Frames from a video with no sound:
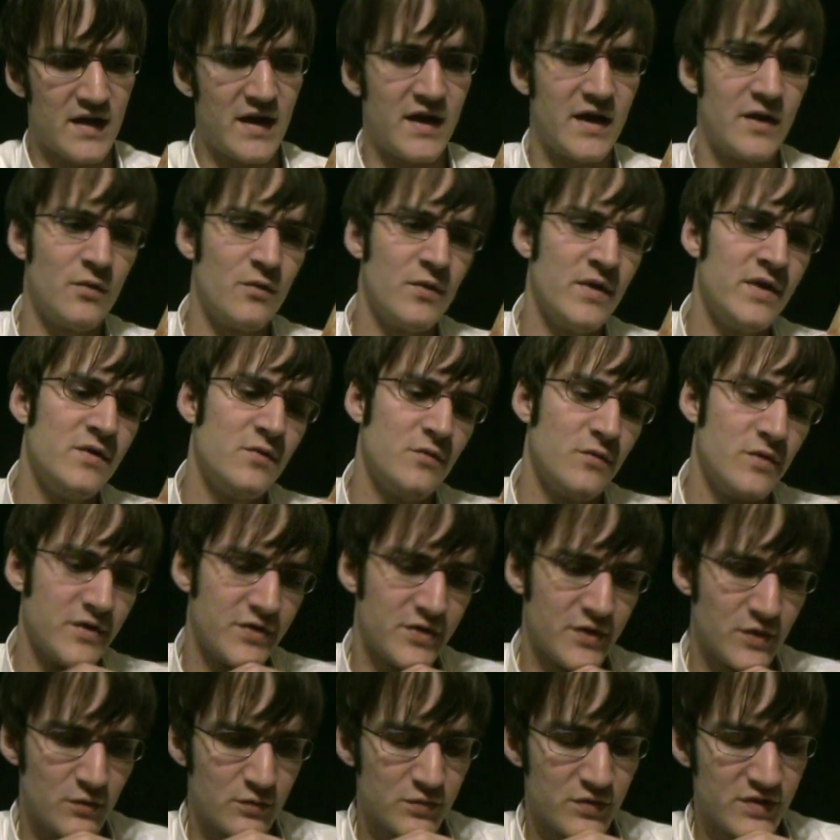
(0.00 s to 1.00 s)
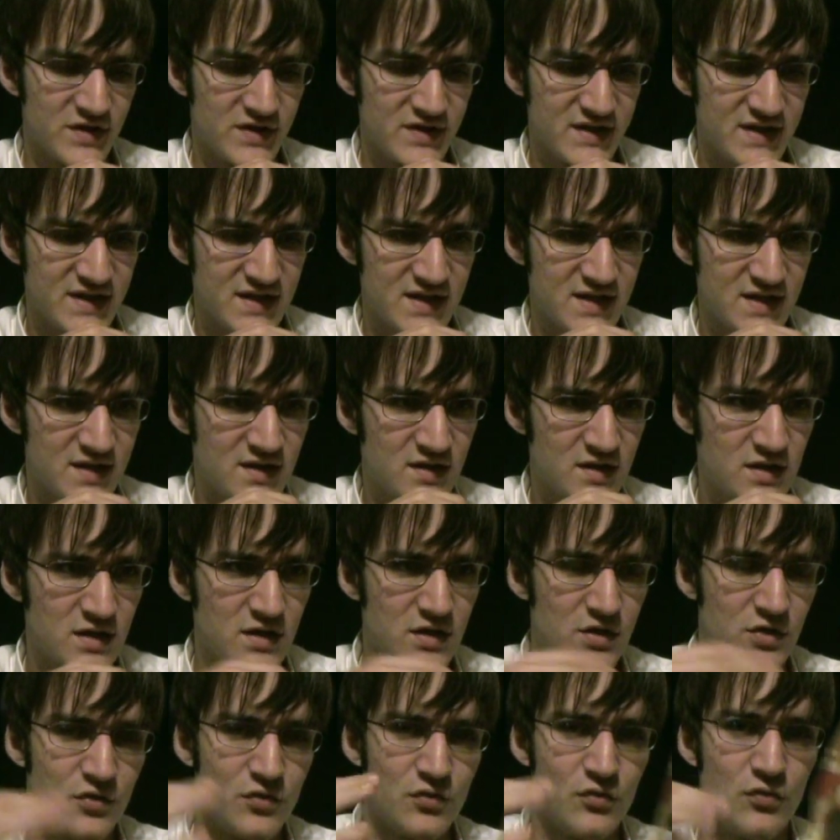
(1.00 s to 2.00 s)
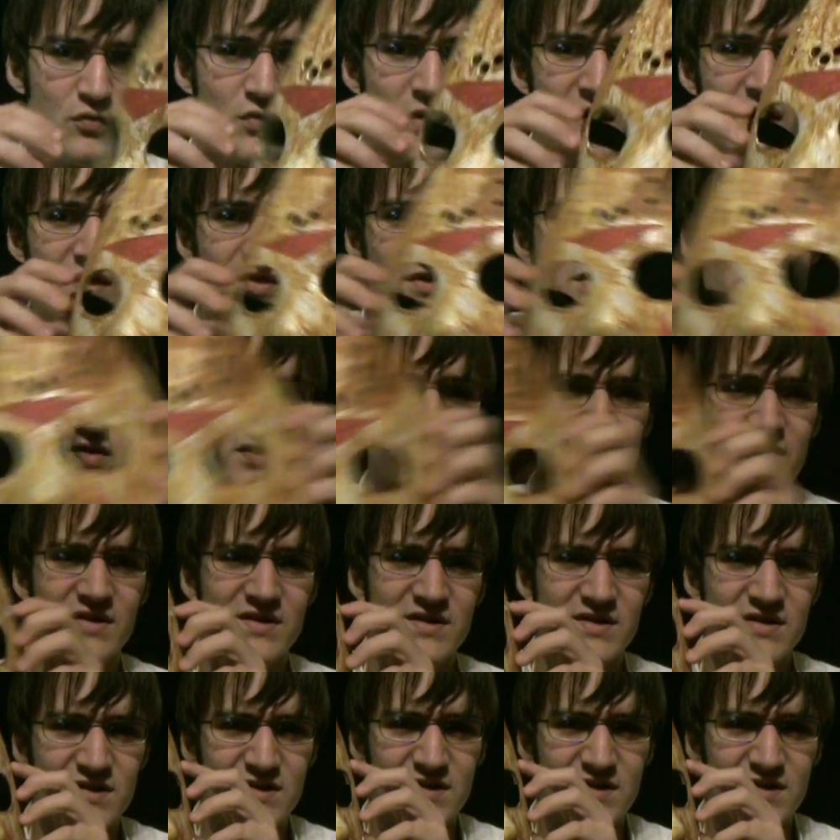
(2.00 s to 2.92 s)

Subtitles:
went with a really weathered